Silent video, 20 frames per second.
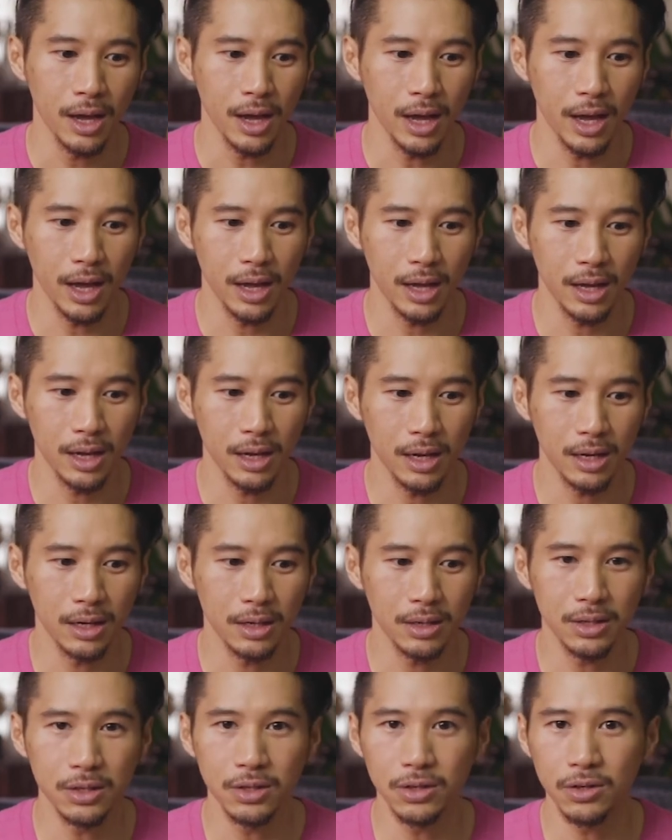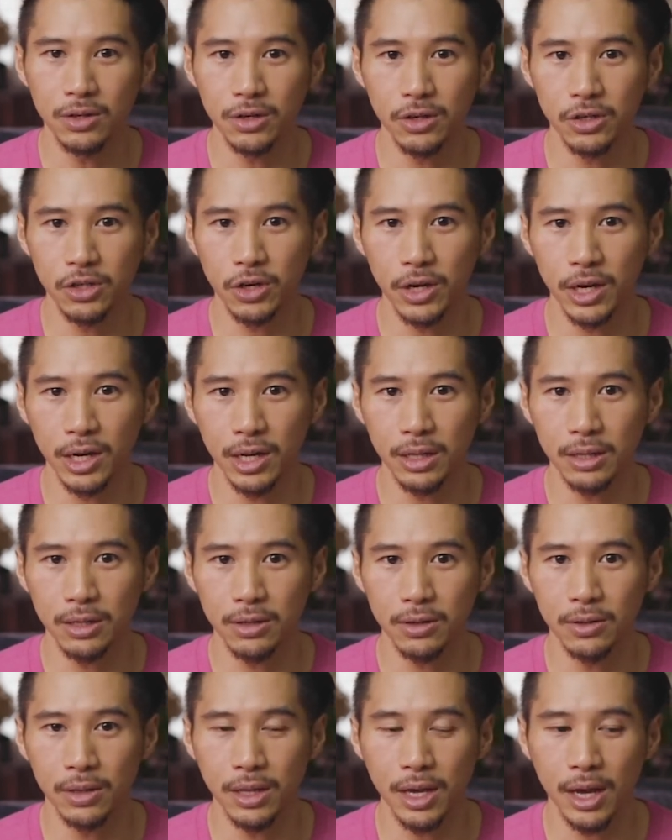and do your training
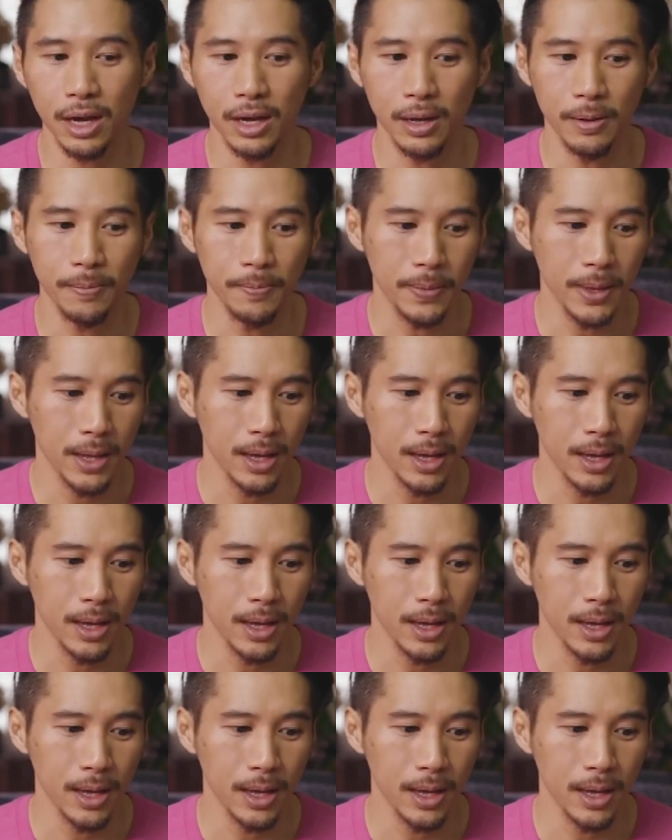through that.